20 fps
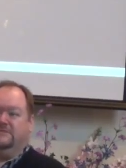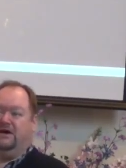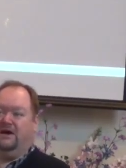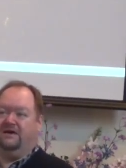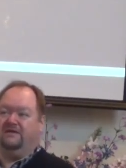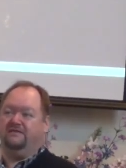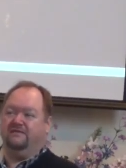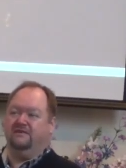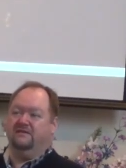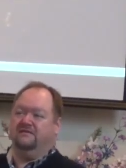
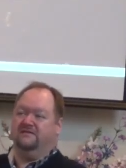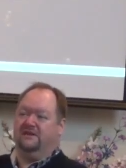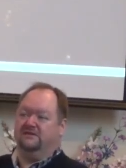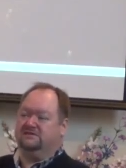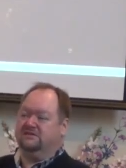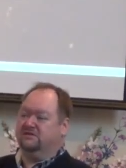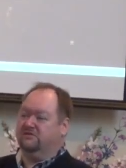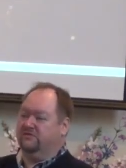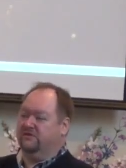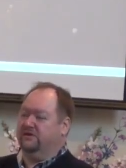I think
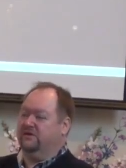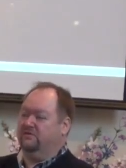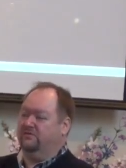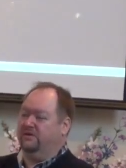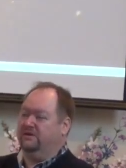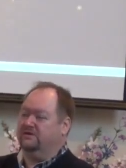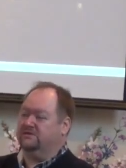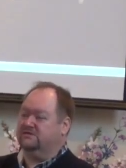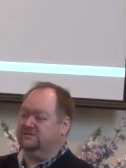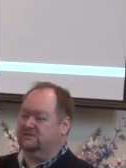that's a great
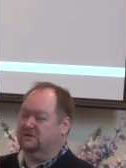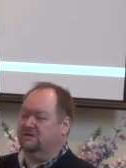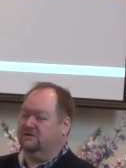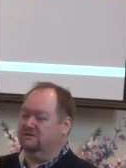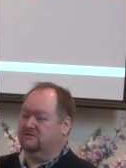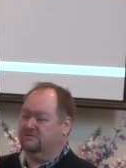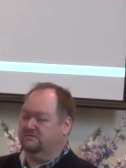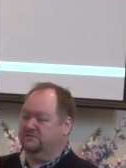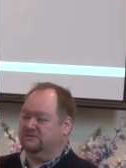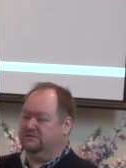way to
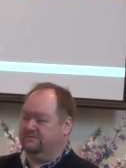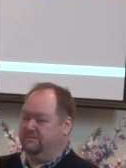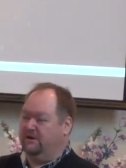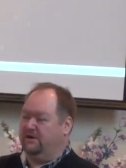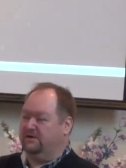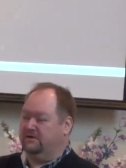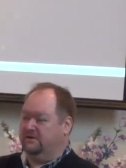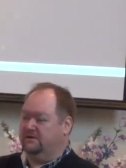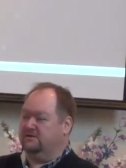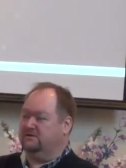start
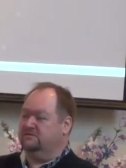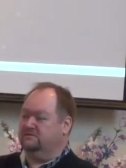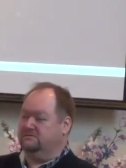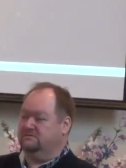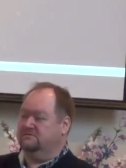responding